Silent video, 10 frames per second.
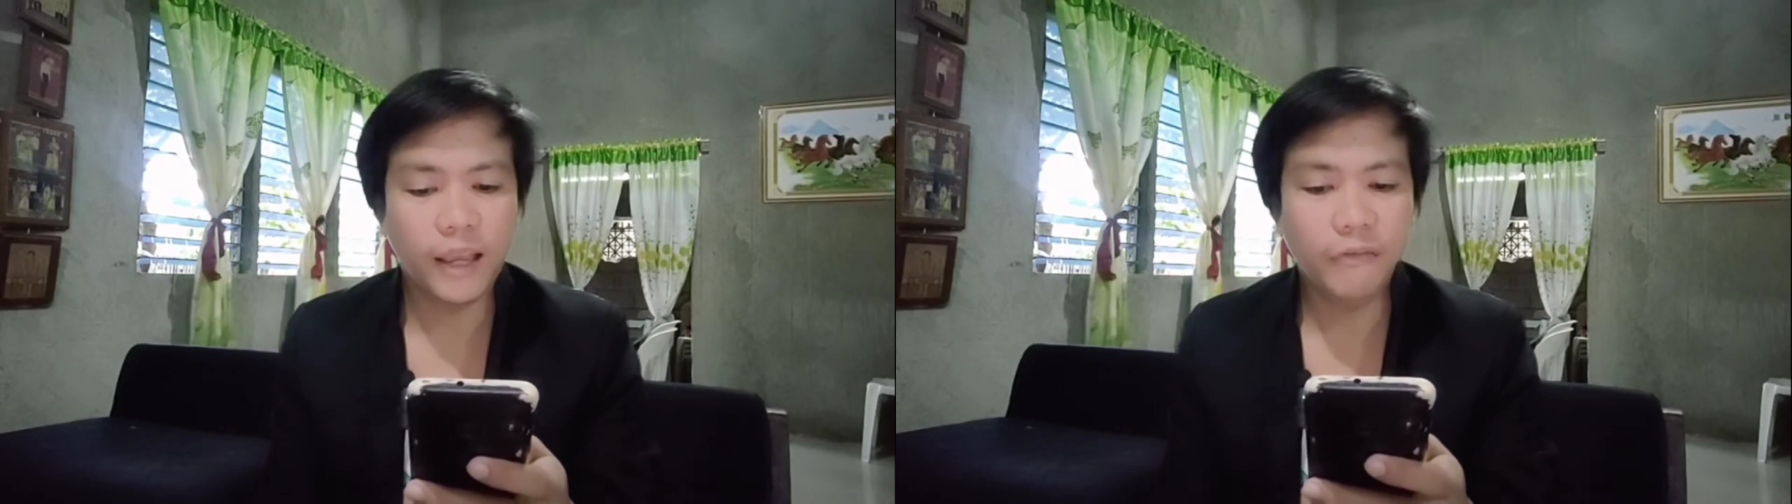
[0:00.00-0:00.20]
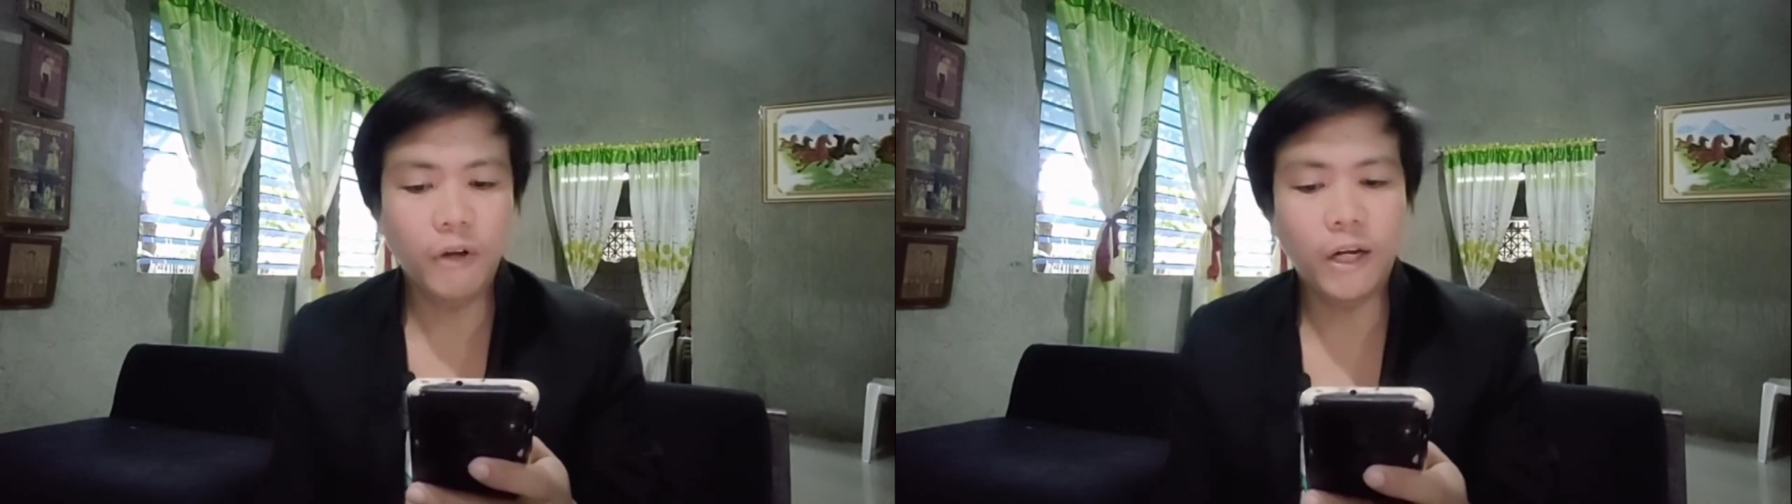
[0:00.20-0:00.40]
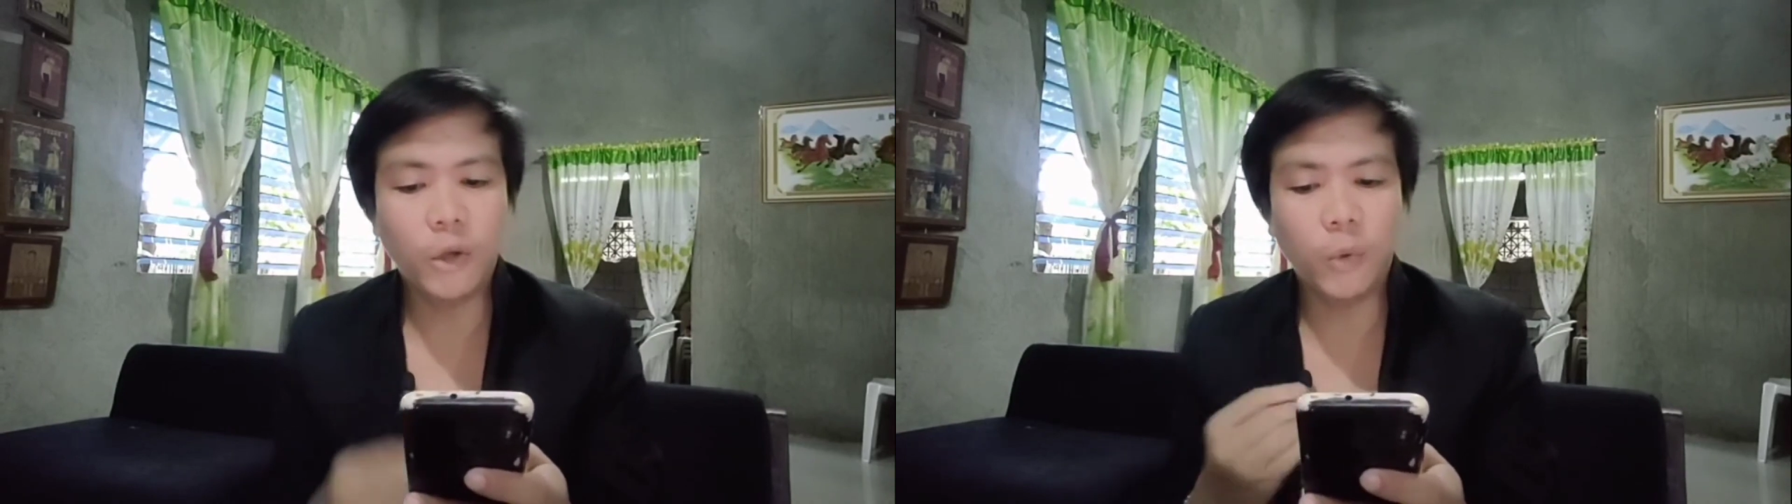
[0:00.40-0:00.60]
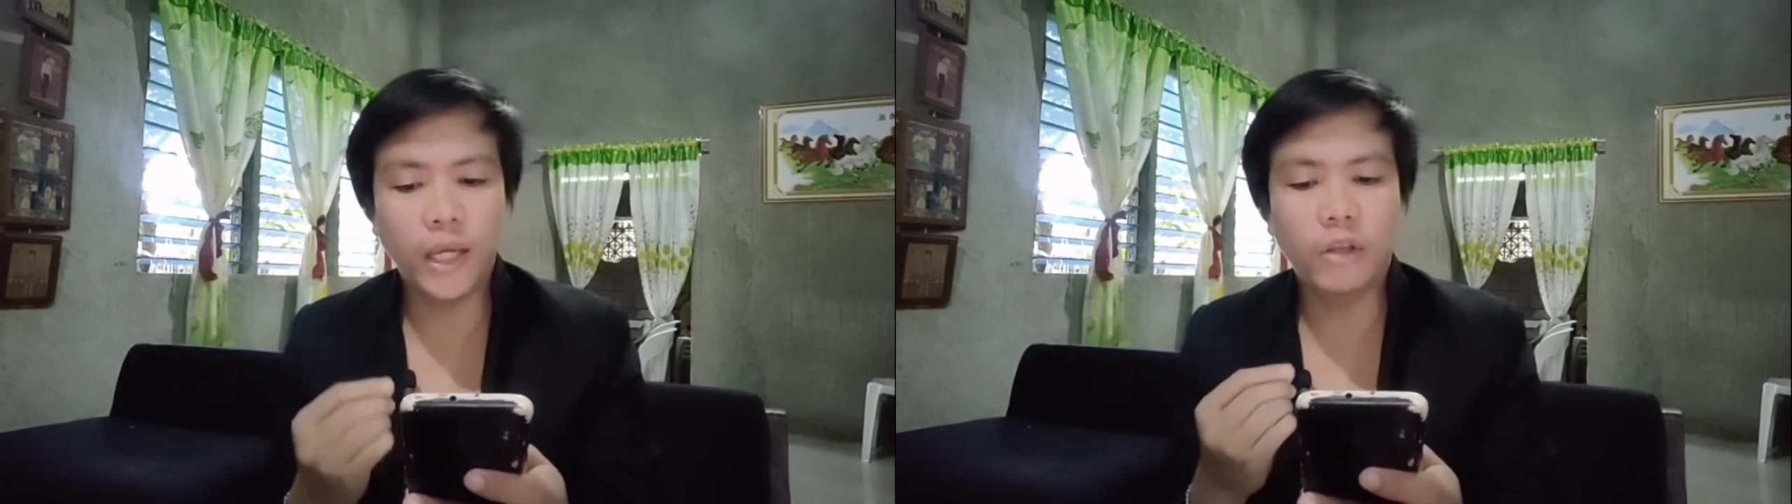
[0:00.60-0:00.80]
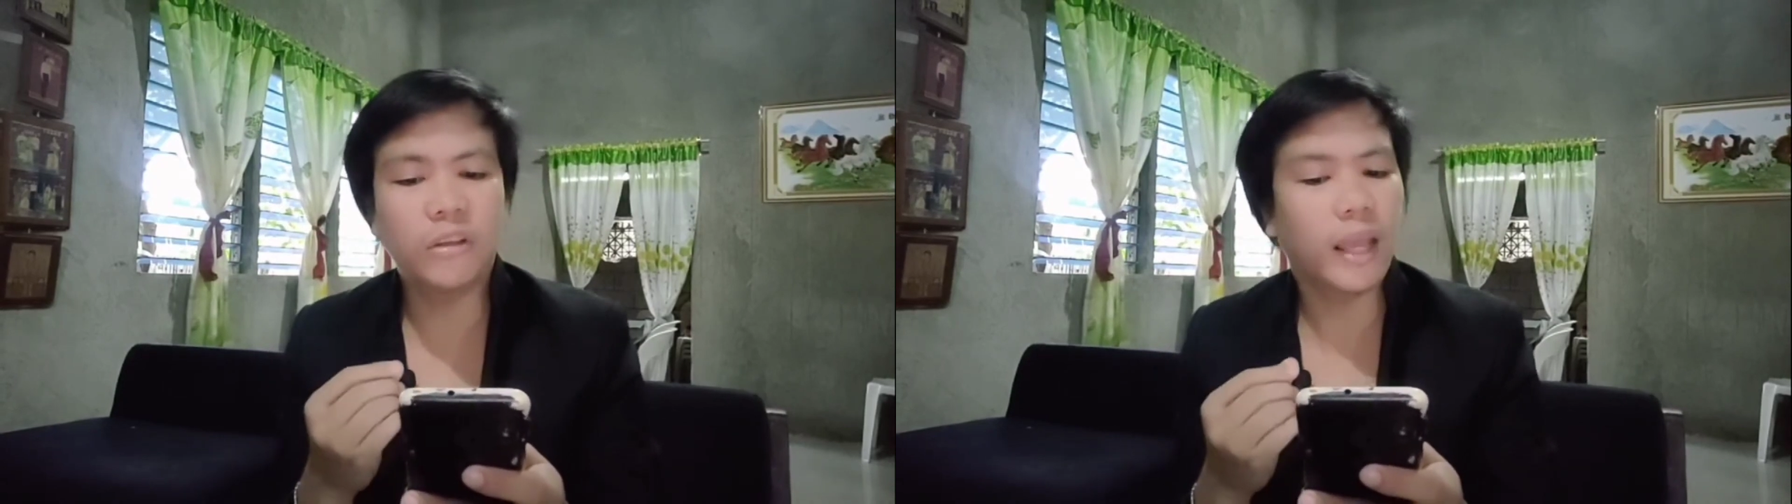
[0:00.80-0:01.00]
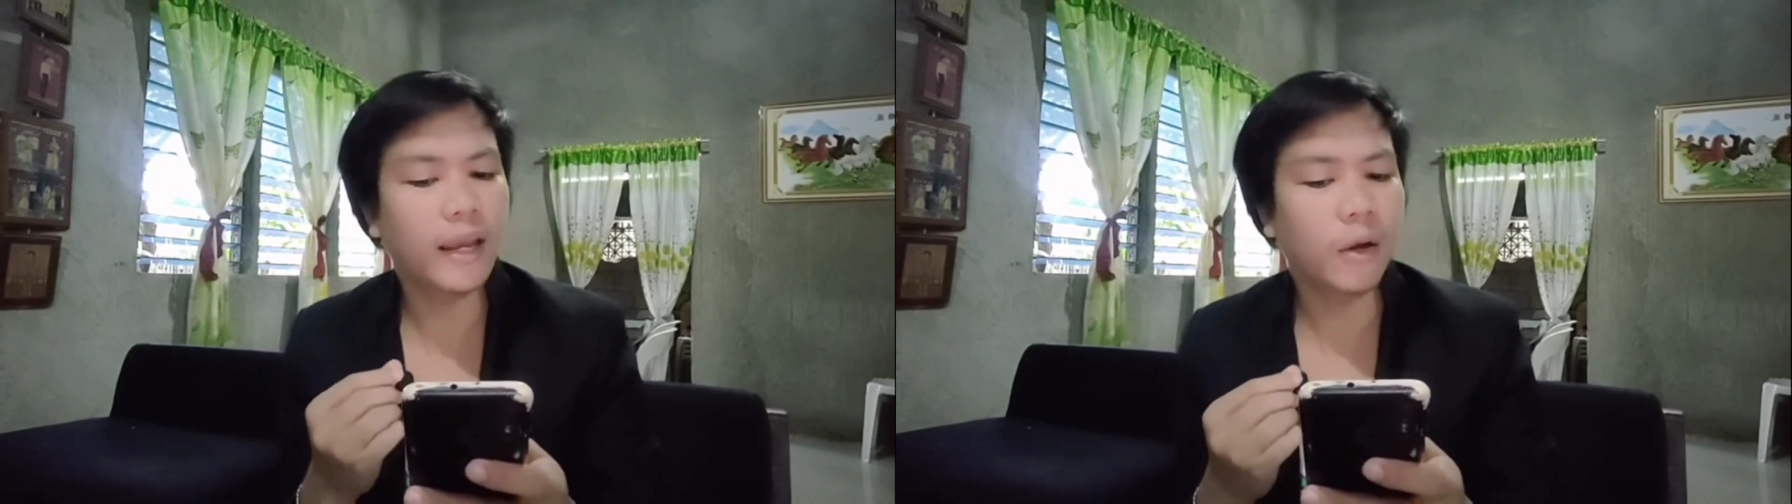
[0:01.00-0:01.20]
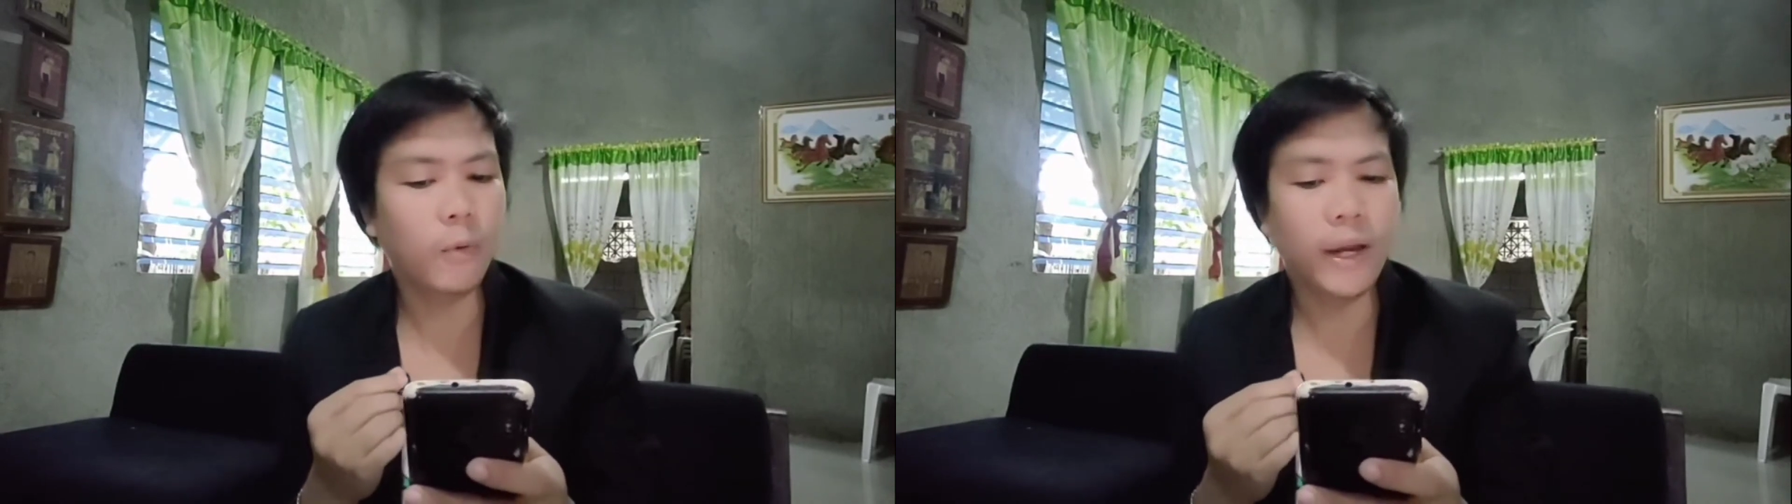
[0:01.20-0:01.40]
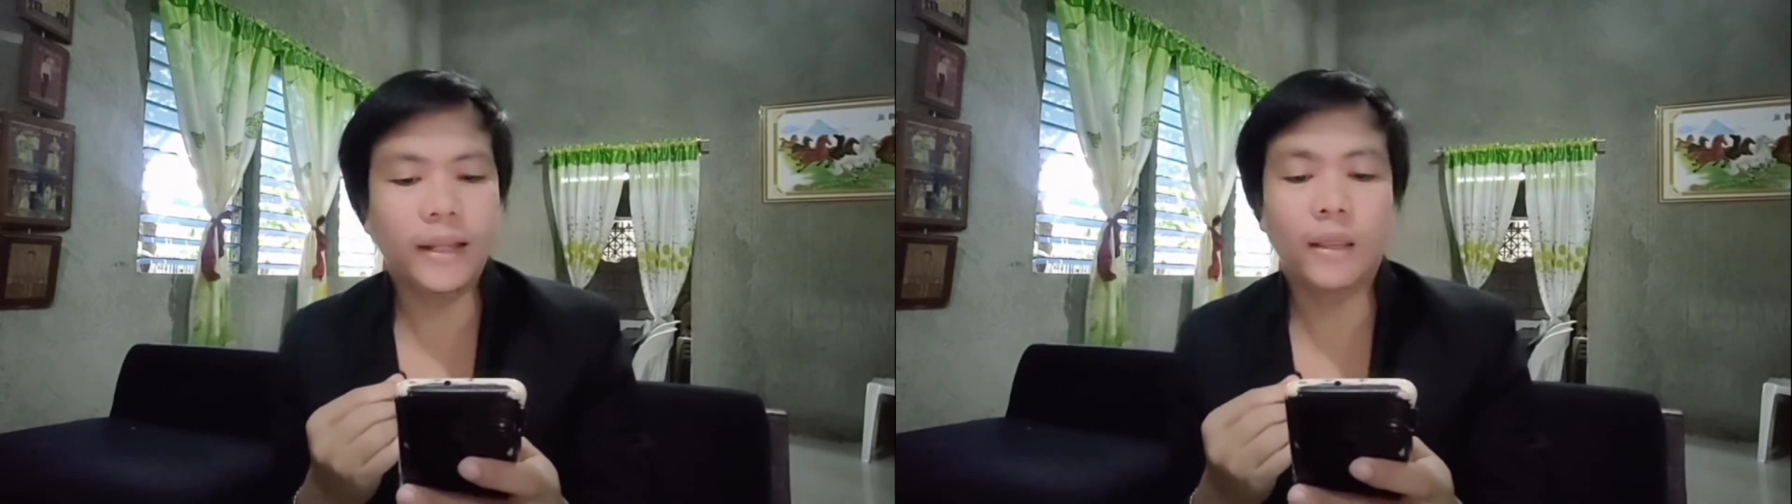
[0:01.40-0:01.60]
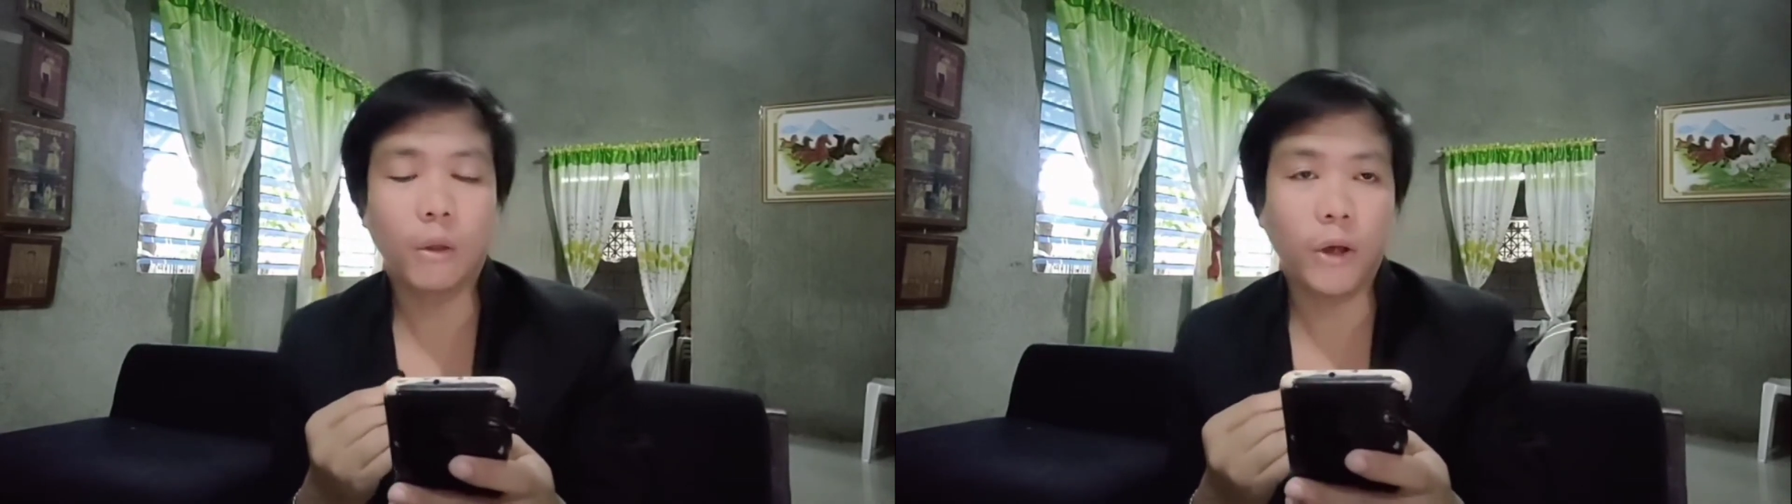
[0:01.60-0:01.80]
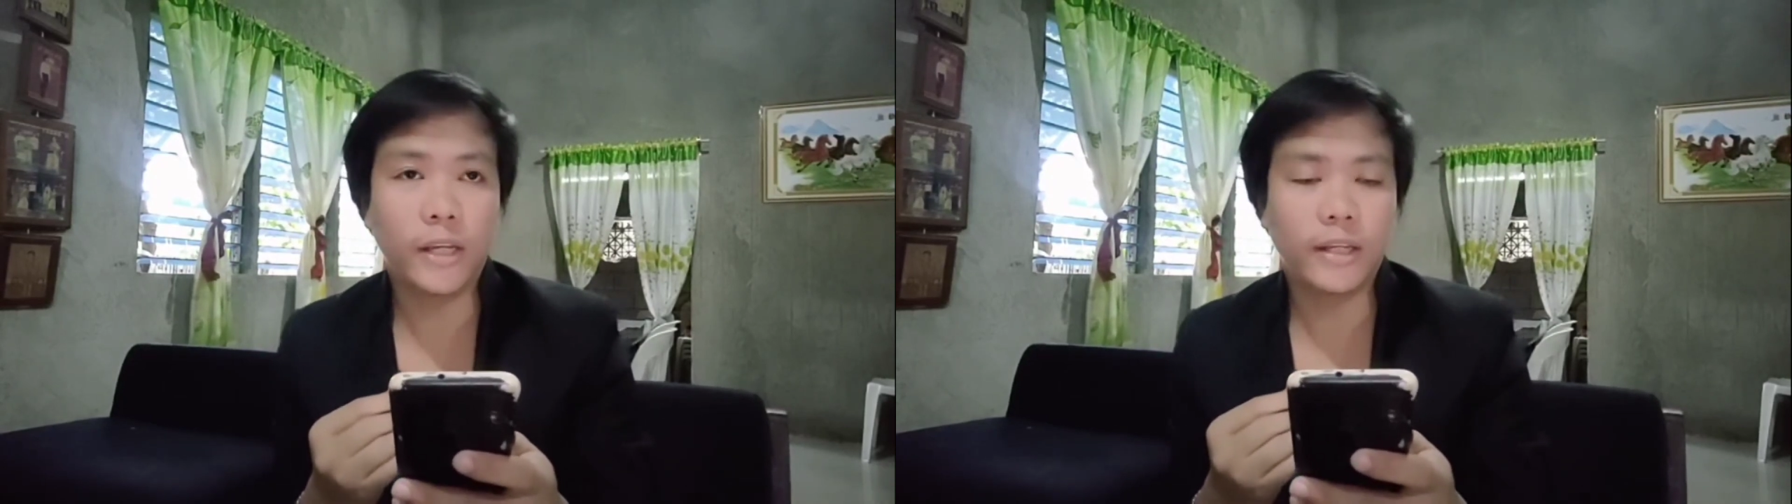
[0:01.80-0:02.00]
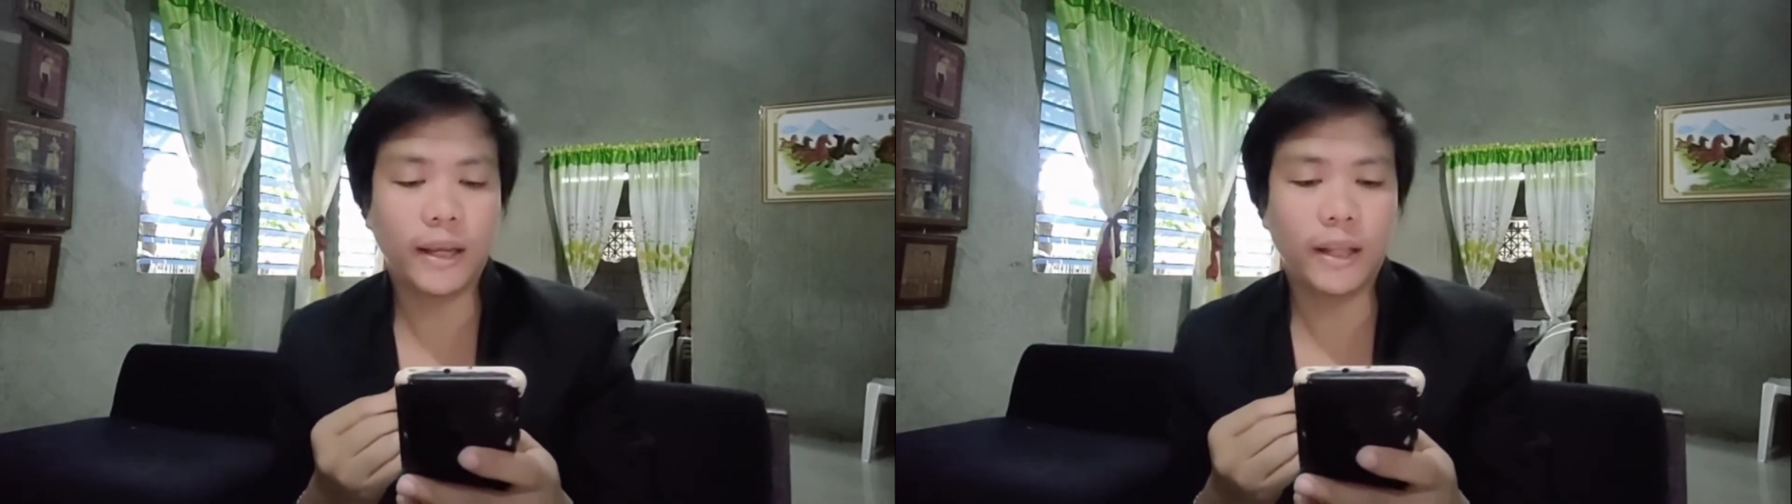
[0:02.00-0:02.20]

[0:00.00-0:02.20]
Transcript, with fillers: If you are quick to take away the toys